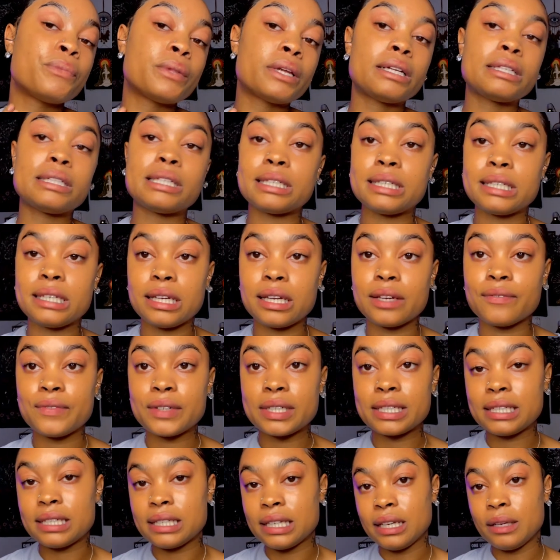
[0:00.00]
to see if
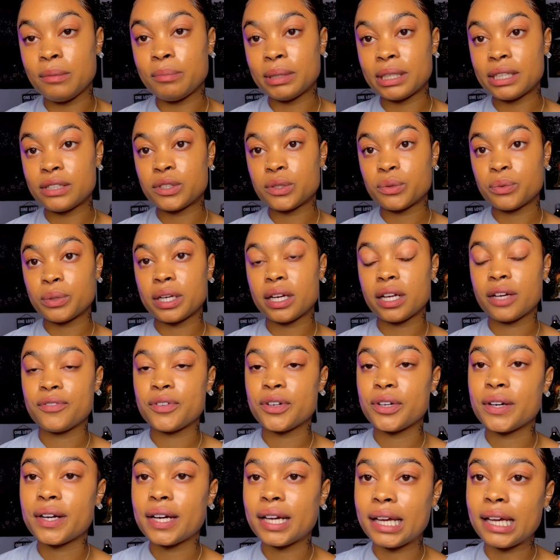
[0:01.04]
it's seamless or
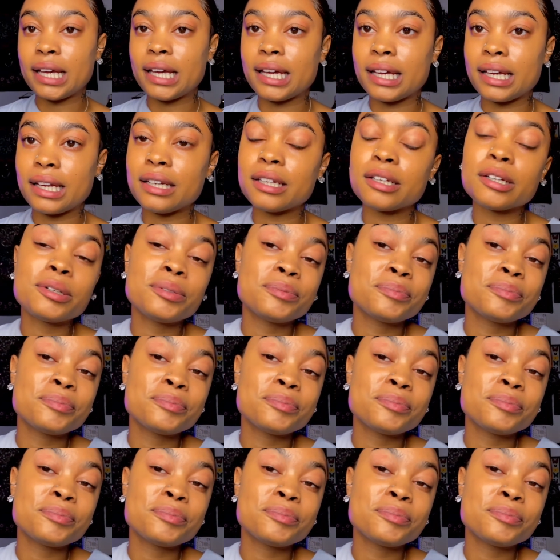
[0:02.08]
whatever. And